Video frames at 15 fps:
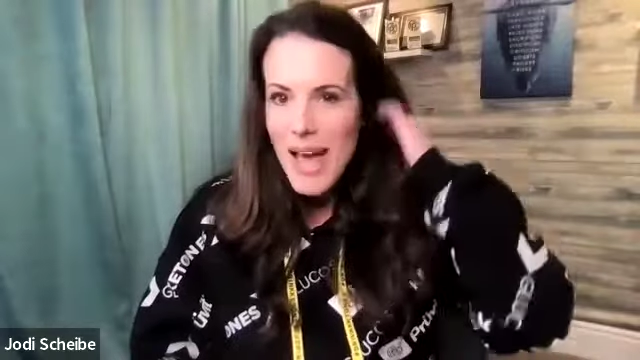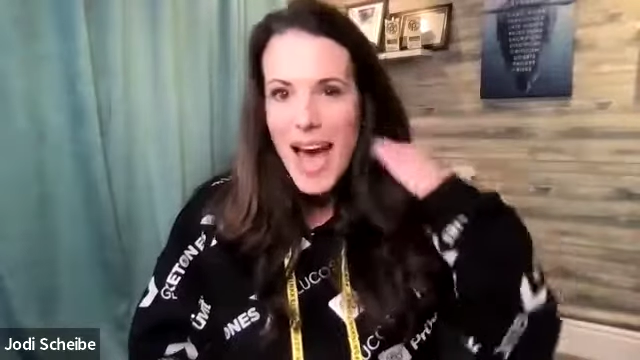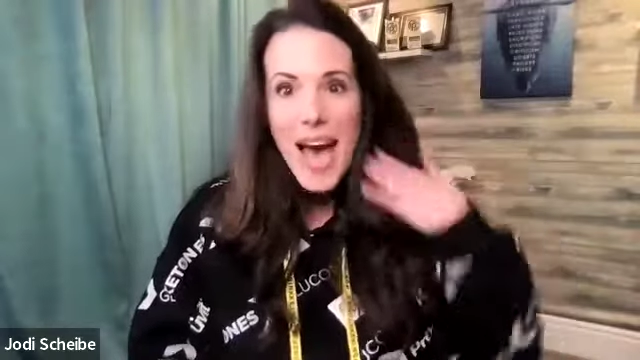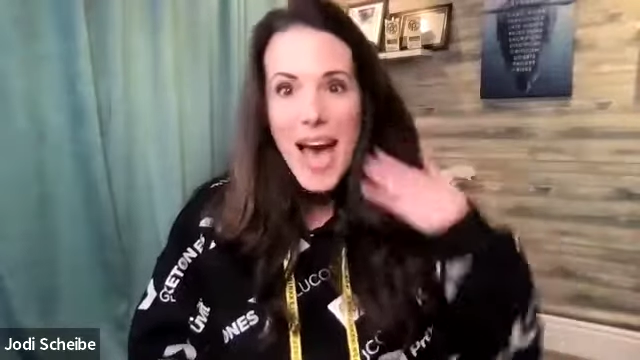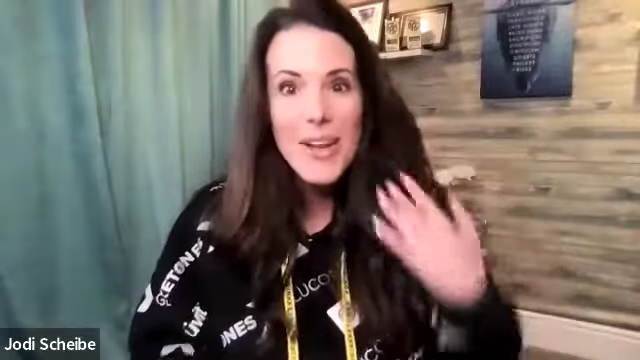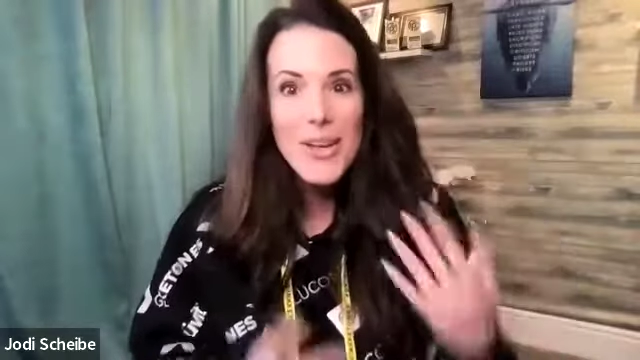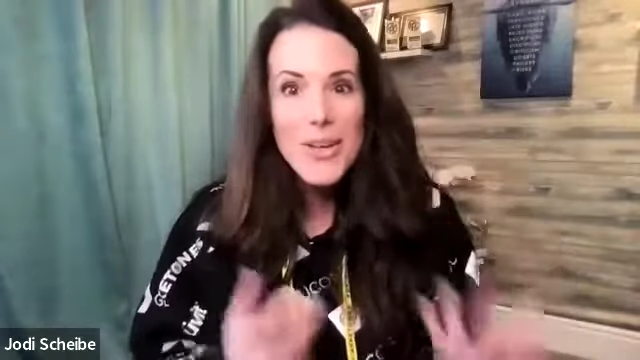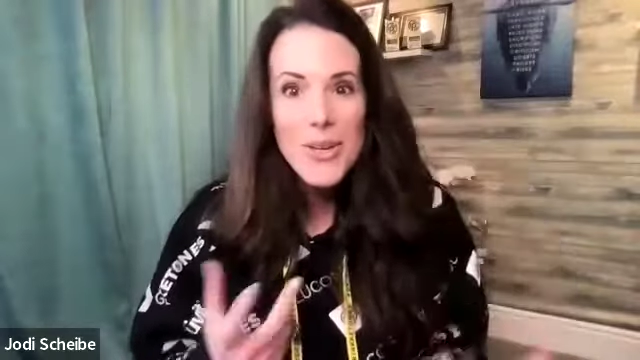
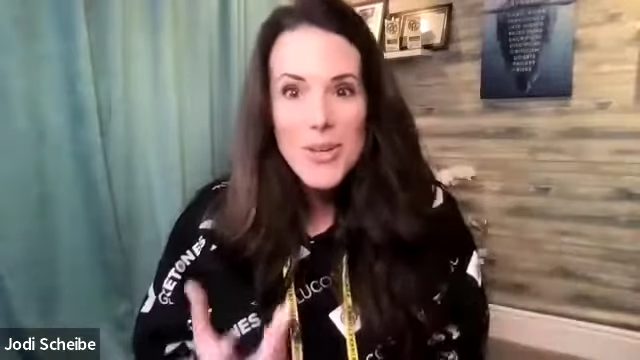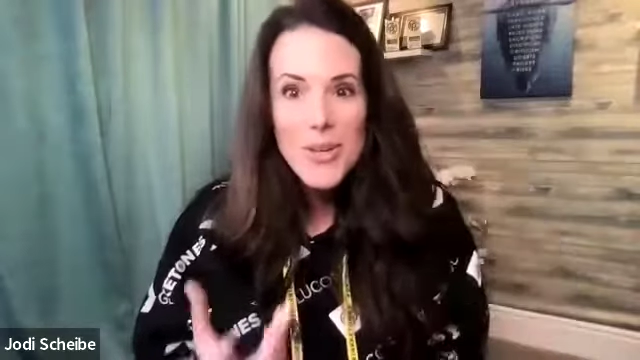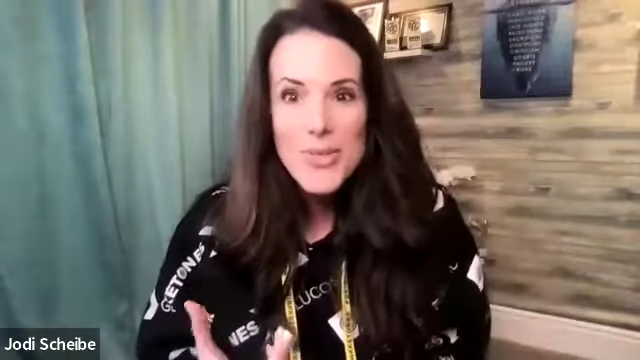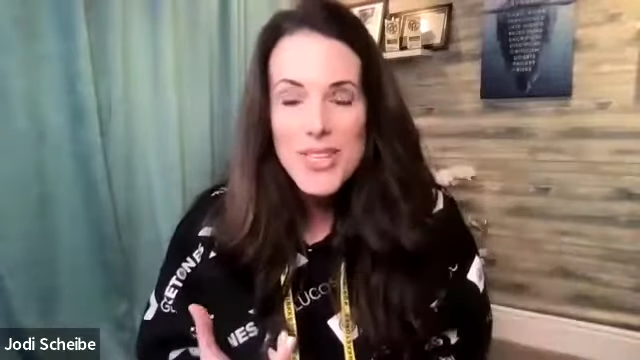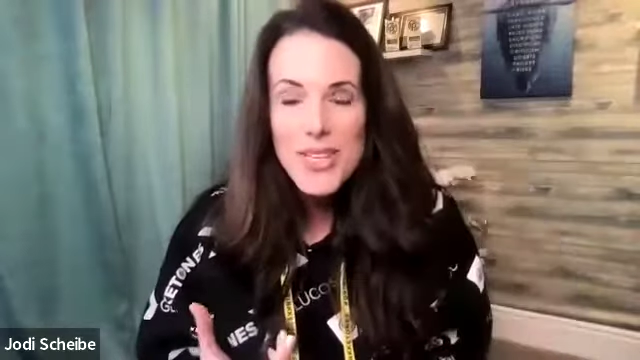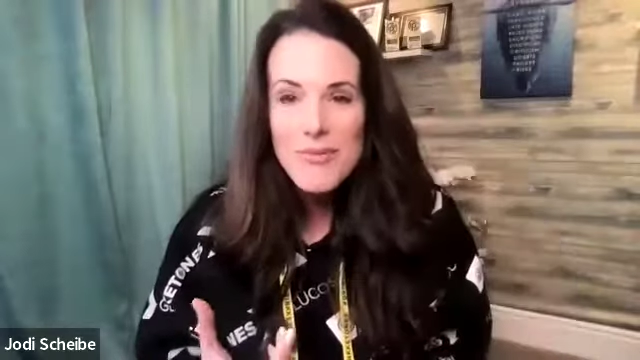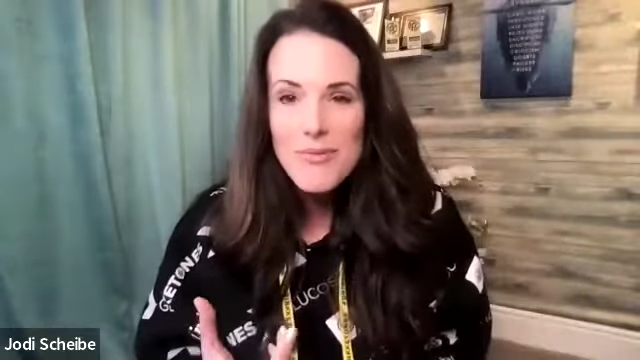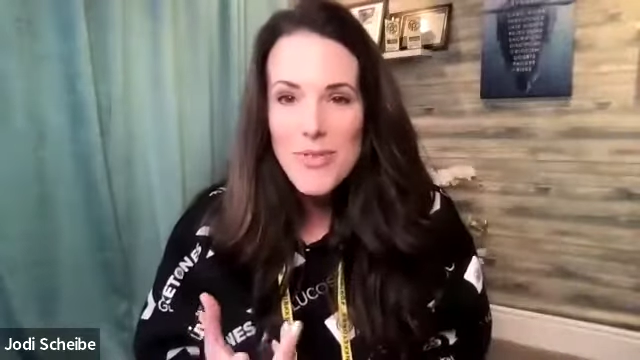how to use
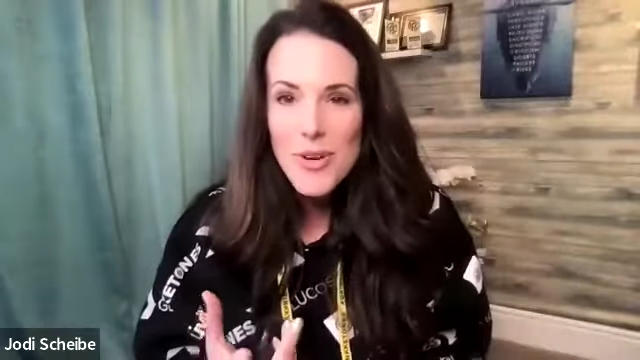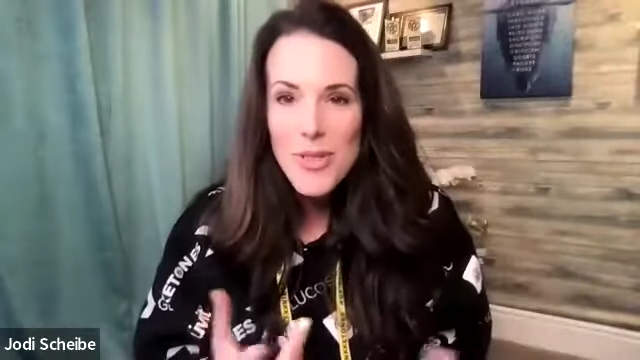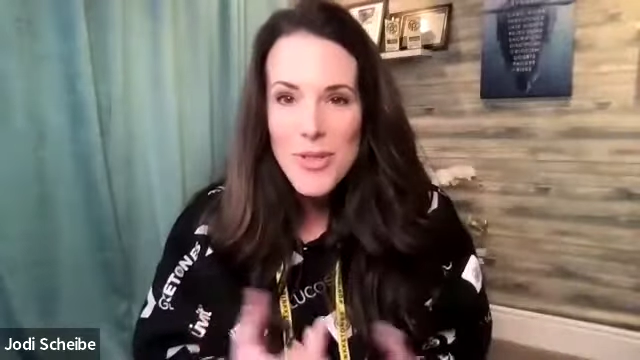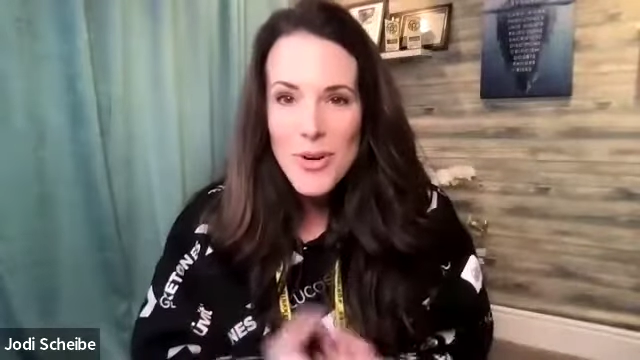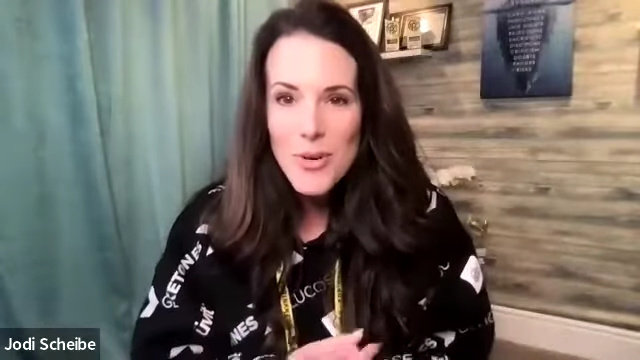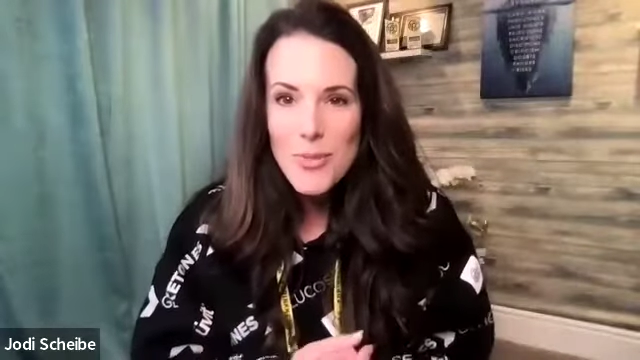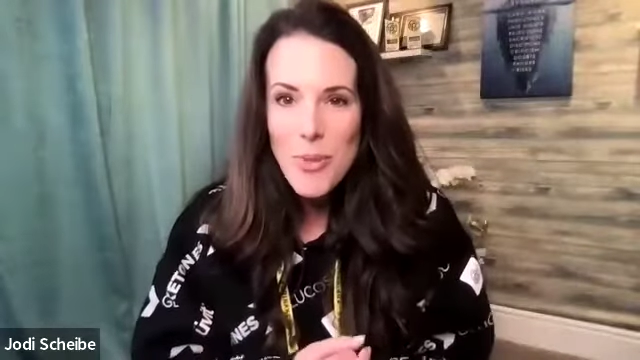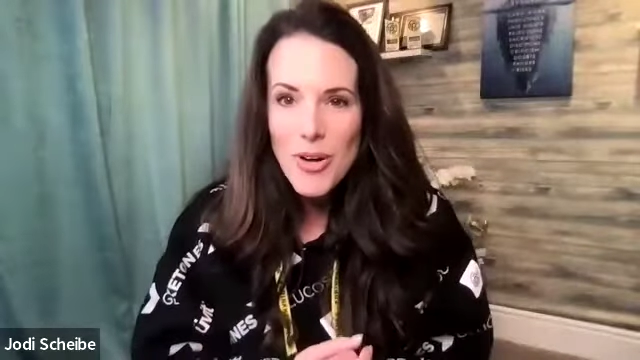them for
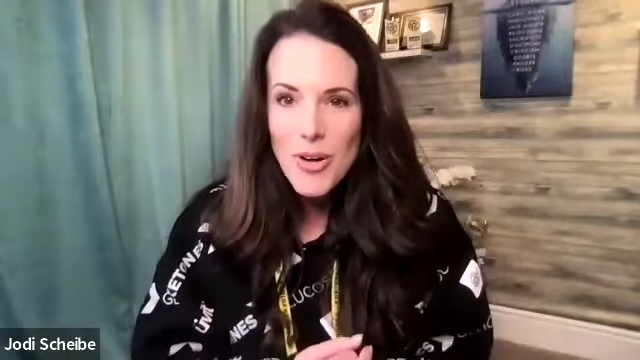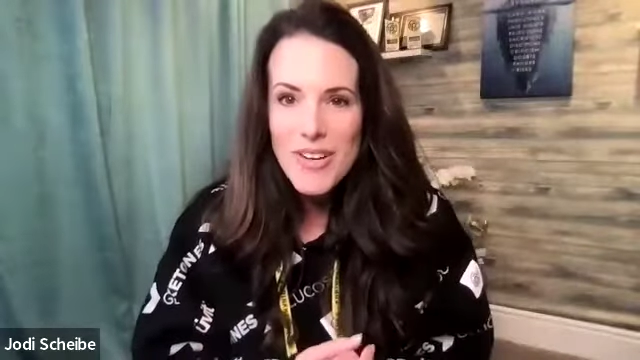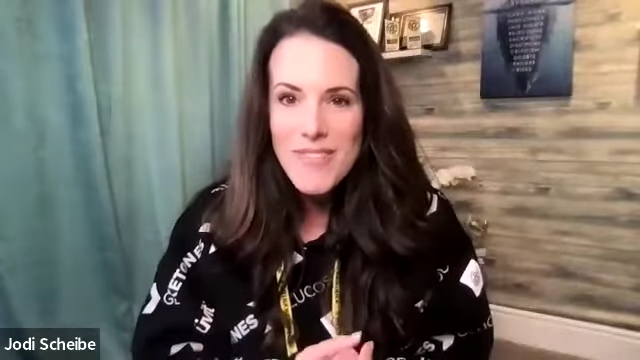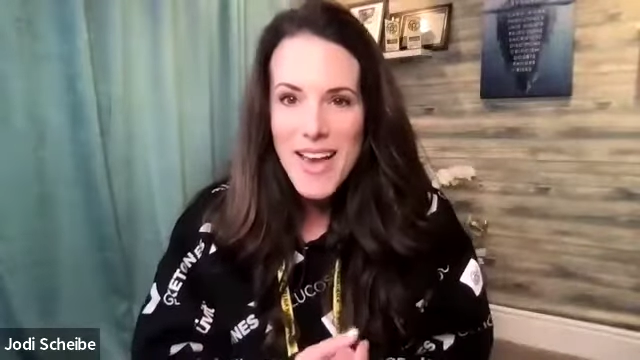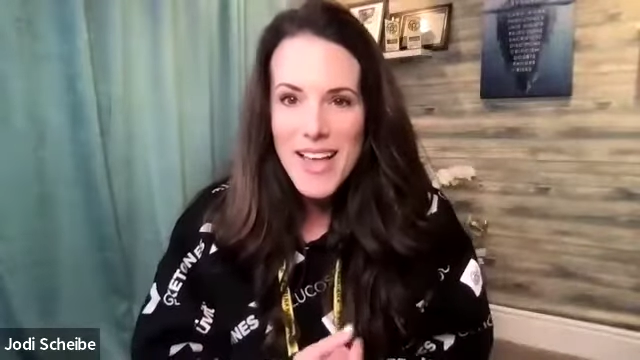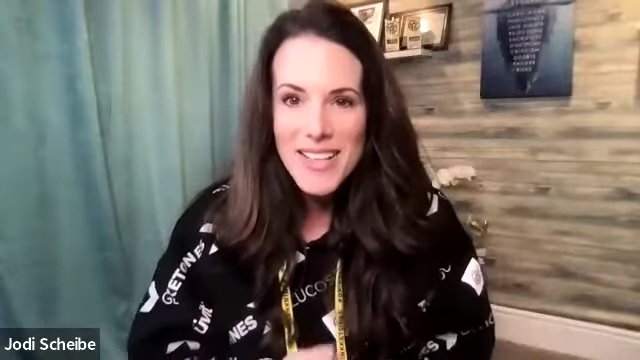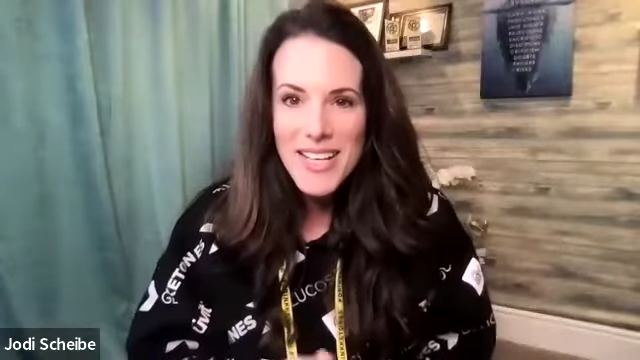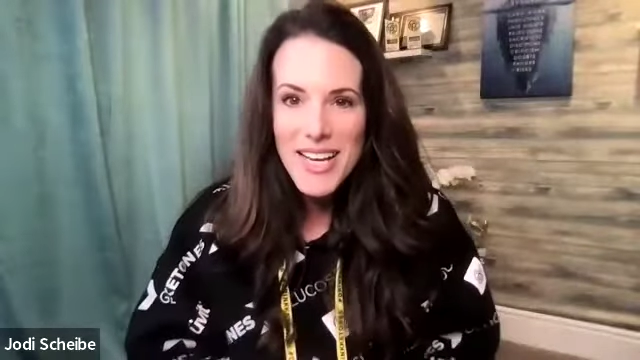third-party
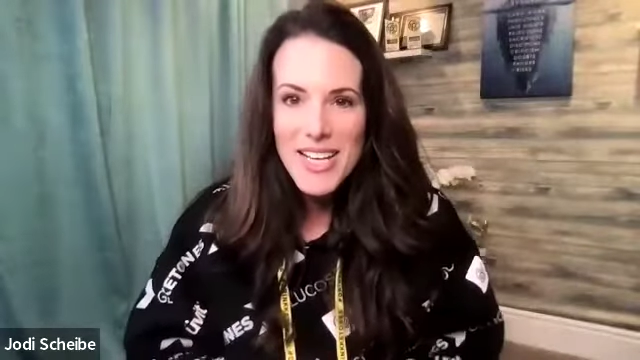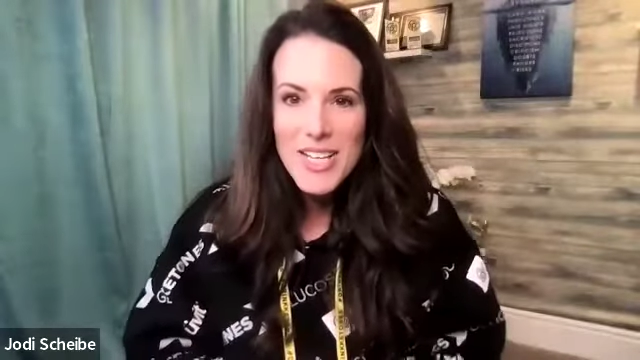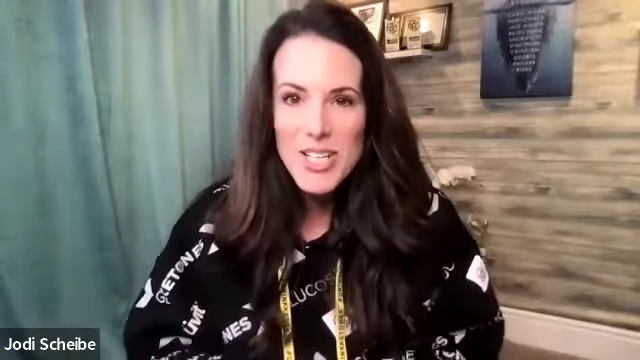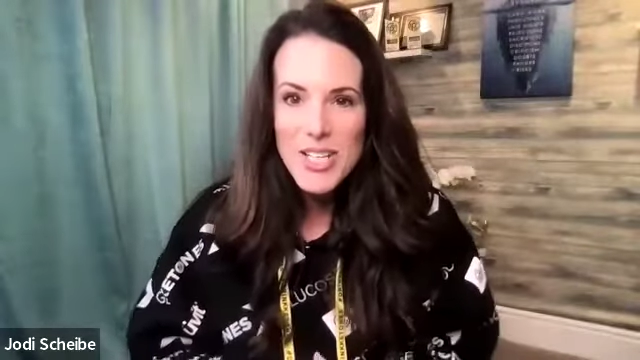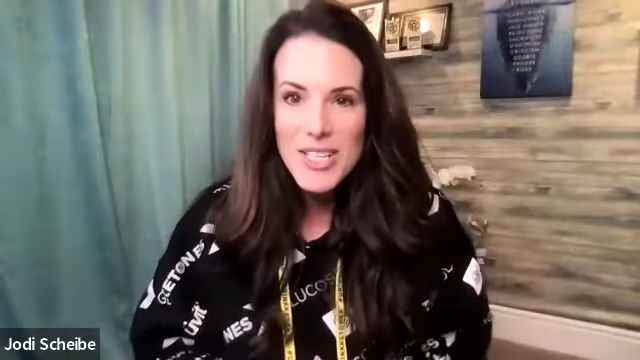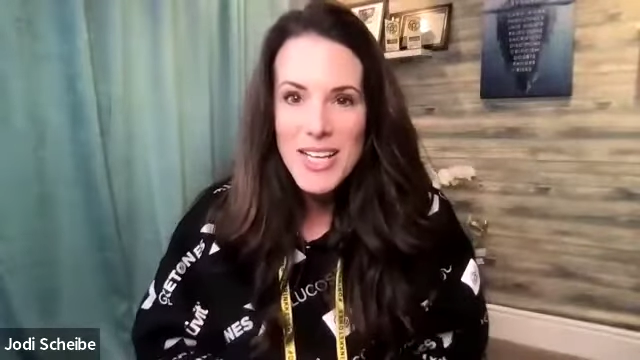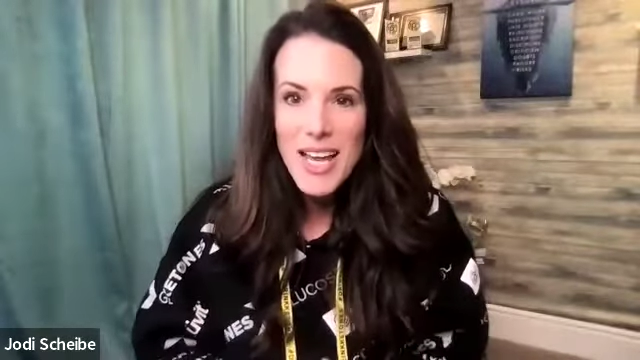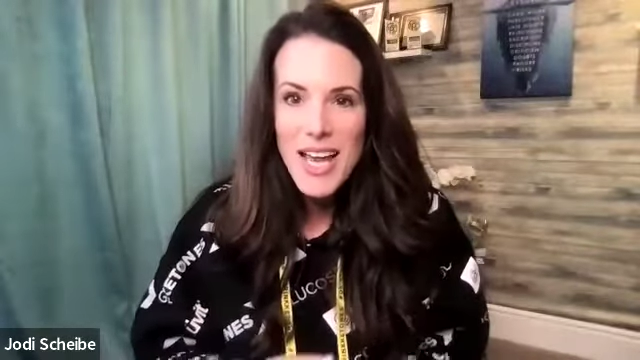
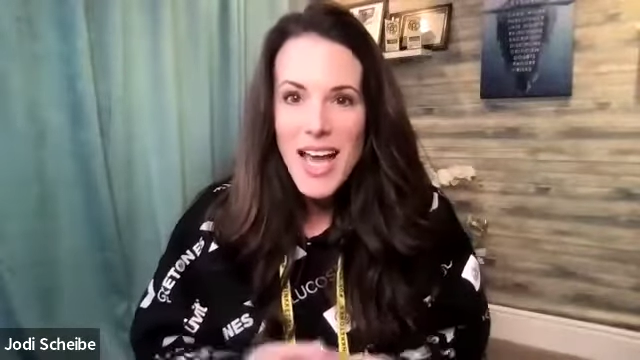validation.